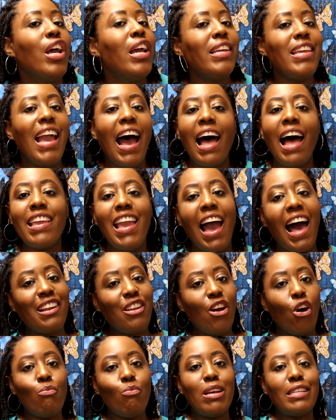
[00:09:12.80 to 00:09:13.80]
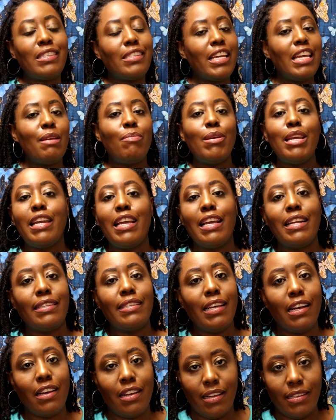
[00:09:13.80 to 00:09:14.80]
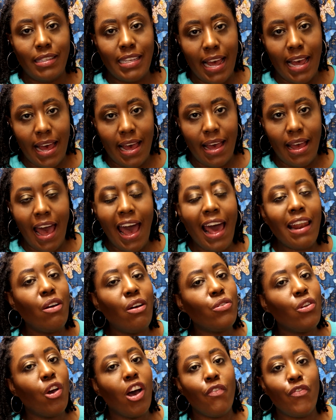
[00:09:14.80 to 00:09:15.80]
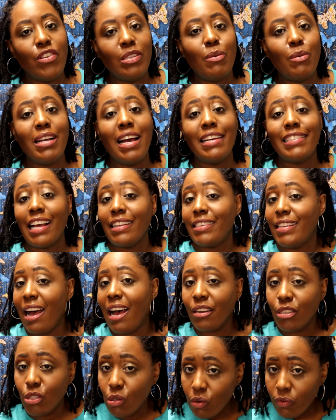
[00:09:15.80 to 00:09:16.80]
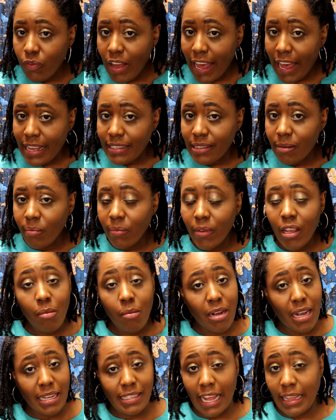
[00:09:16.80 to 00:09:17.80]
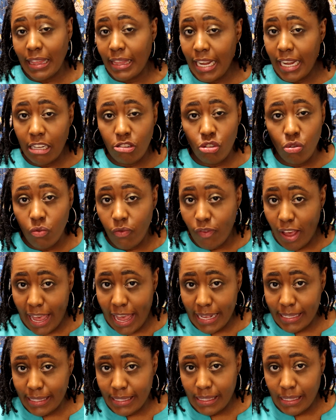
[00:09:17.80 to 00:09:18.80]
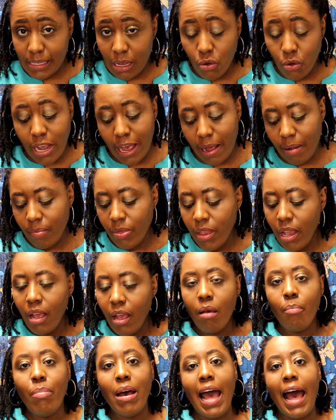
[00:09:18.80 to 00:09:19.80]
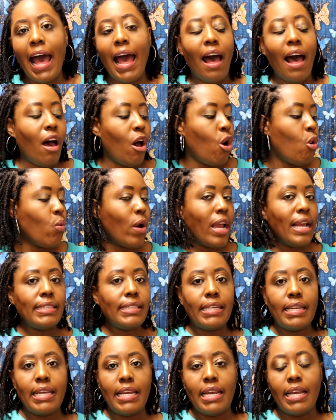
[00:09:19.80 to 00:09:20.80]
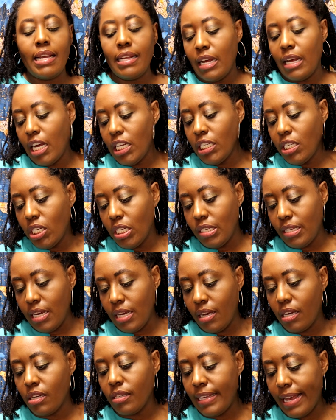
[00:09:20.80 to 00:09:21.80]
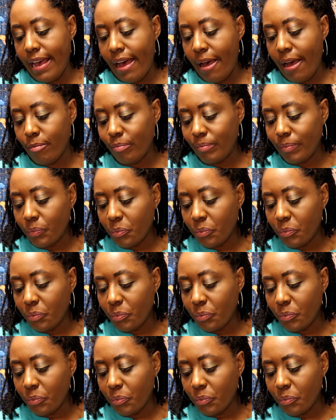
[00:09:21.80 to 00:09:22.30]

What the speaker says: Y'all know Miss T be getting tongue-tied. I don't know if it's because I talk too fast or because I think too fast, okay? But I always get a little tongue-tied.